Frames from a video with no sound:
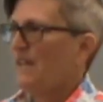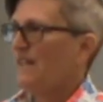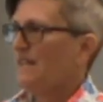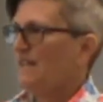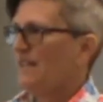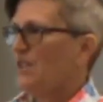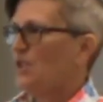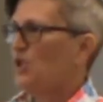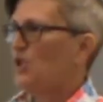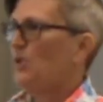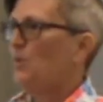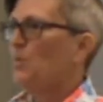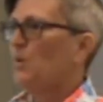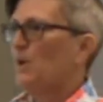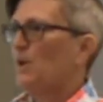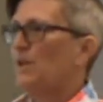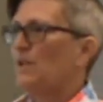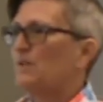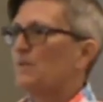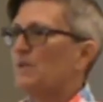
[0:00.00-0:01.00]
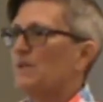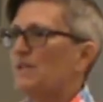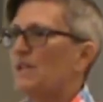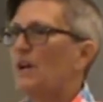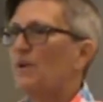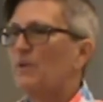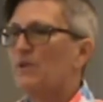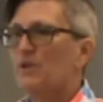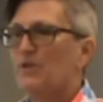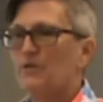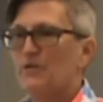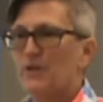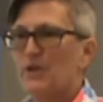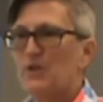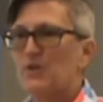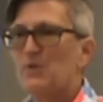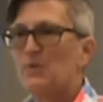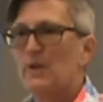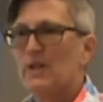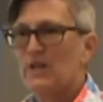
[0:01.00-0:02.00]
the two words, we'll start with the
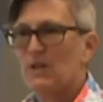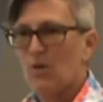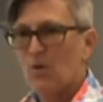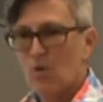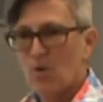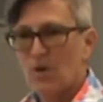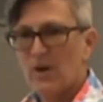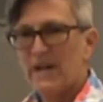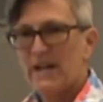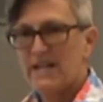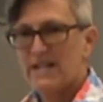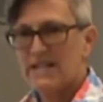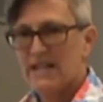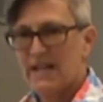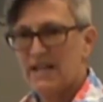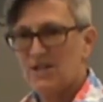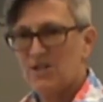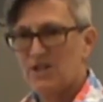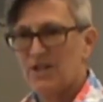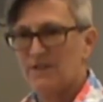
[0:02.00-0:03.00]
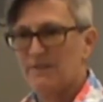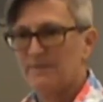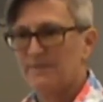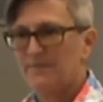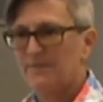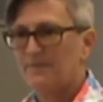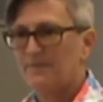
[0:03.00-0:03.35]
first one, orientation.